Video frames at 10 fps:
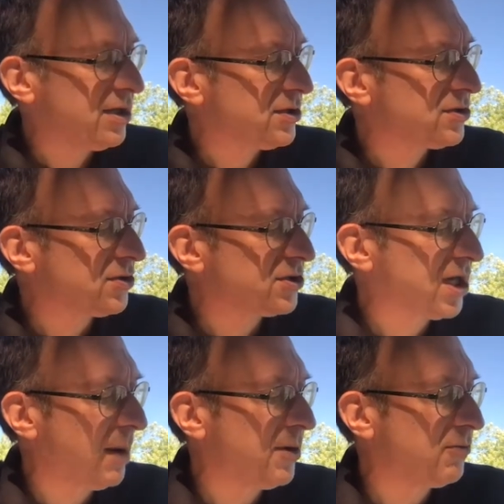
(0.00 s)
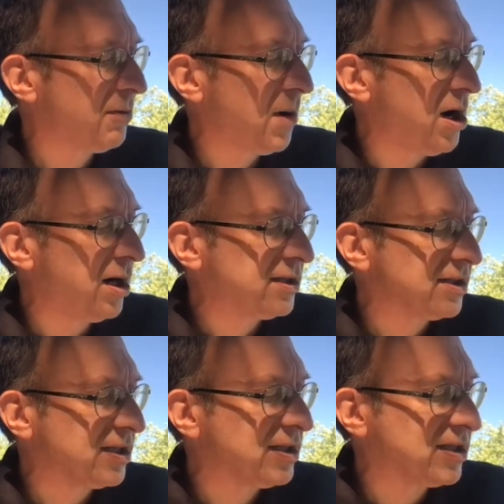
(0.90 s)
Sir Simon remarked
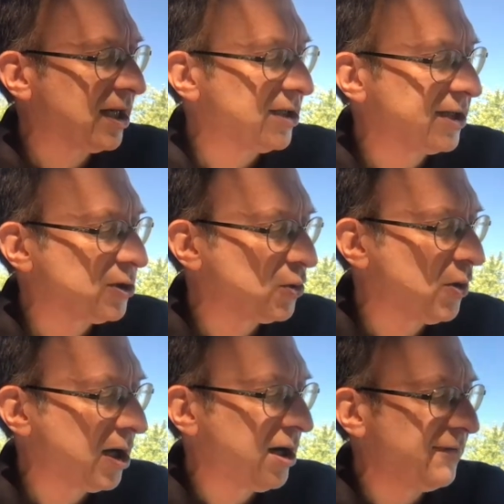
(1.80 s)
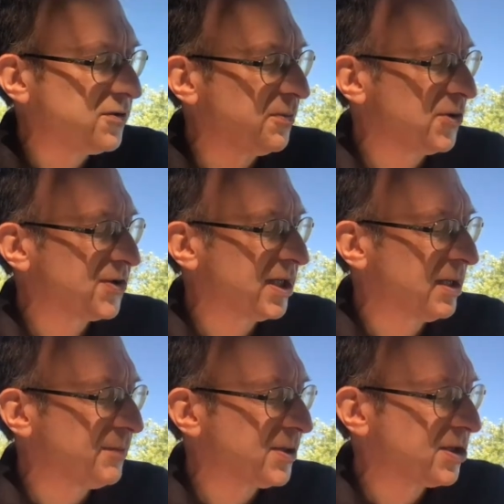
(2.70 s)
as he settled into a comfortable sitting
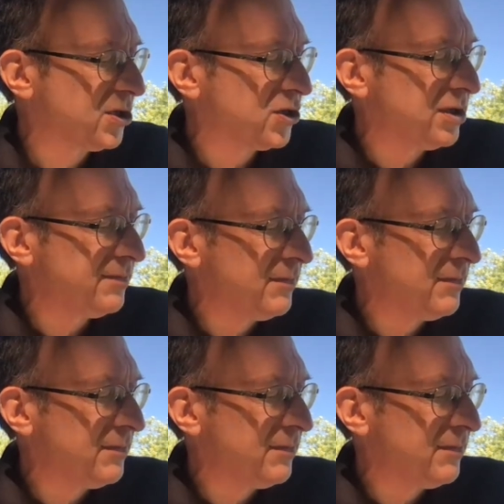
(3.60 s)
position.